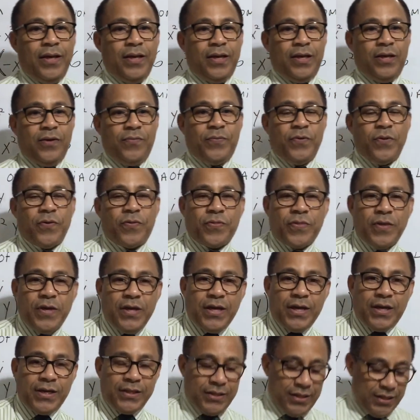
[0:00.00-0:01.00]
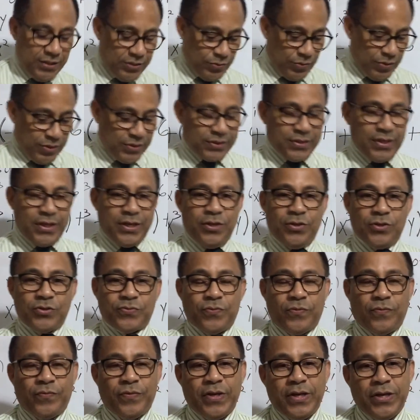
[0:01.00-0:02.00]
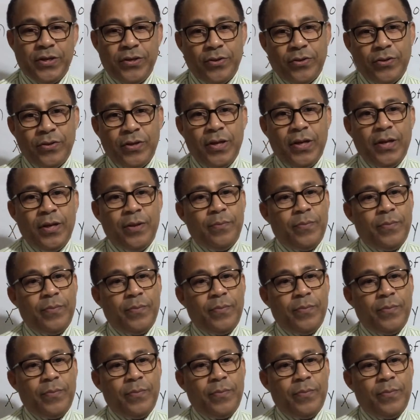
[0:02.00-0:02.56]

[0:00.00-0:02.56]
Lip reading: If you think this was a useful video,